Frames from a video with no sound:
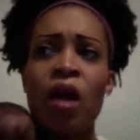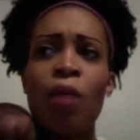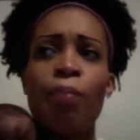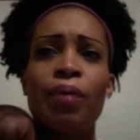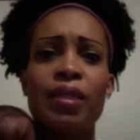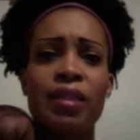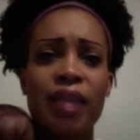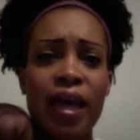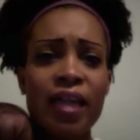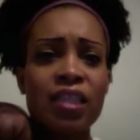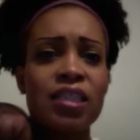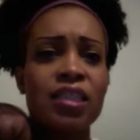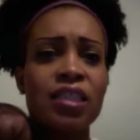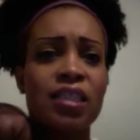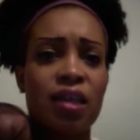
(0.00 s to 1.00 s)
But then
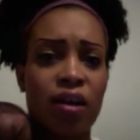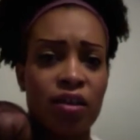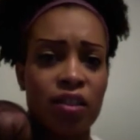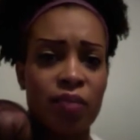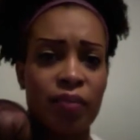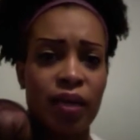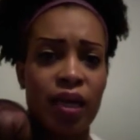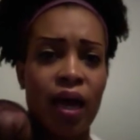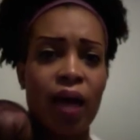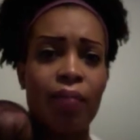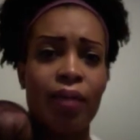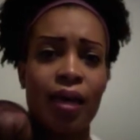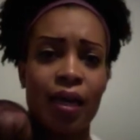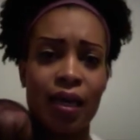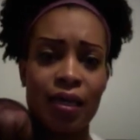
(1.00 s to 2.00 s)
she tells me I'm
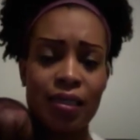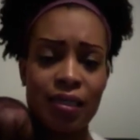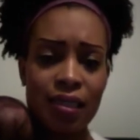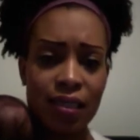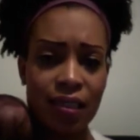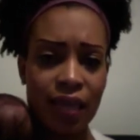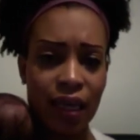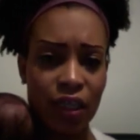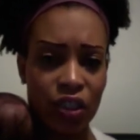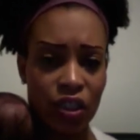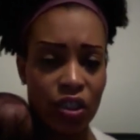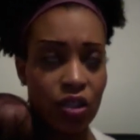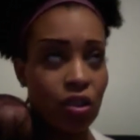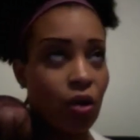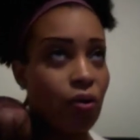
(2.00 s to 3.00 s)
getting a
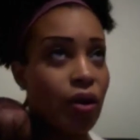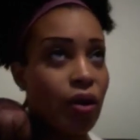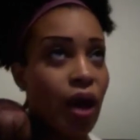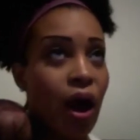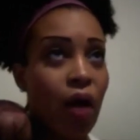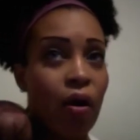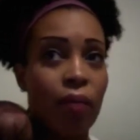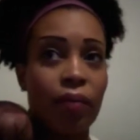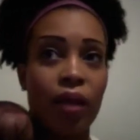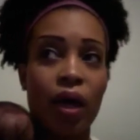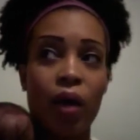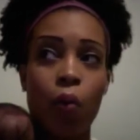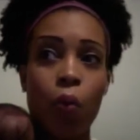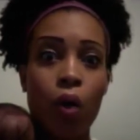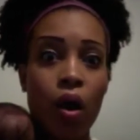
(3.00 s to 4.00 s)
C-section. So now I'm
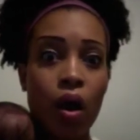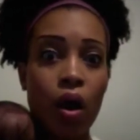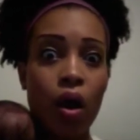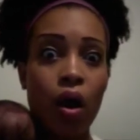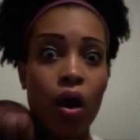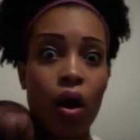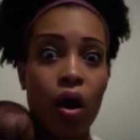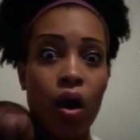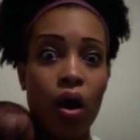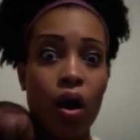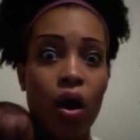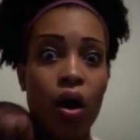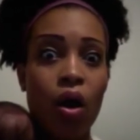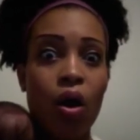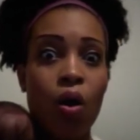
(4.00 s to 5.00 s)
like, what?
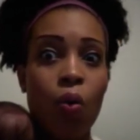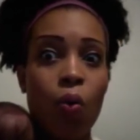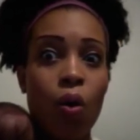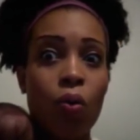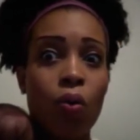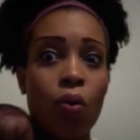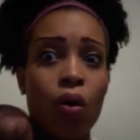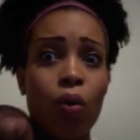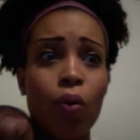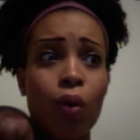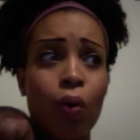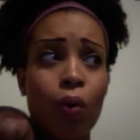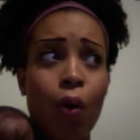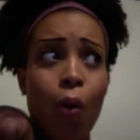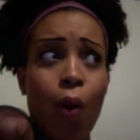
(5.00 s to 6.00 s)

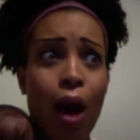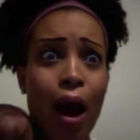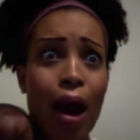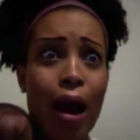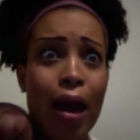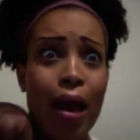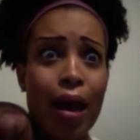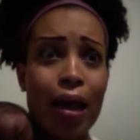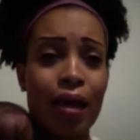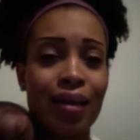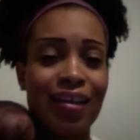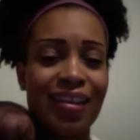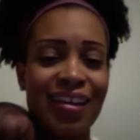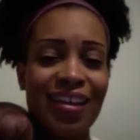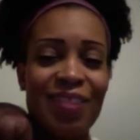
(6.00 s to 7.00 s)
Why?
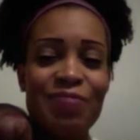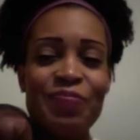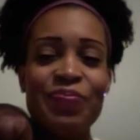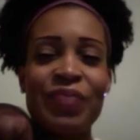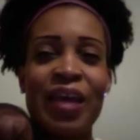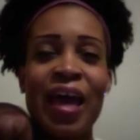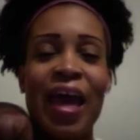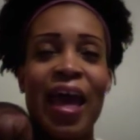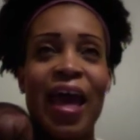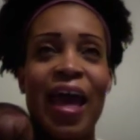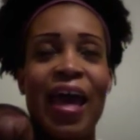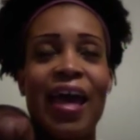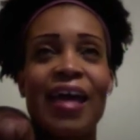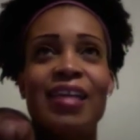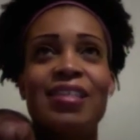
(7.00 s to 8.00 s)

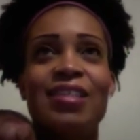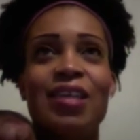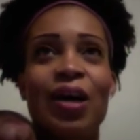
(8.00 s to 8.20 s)
And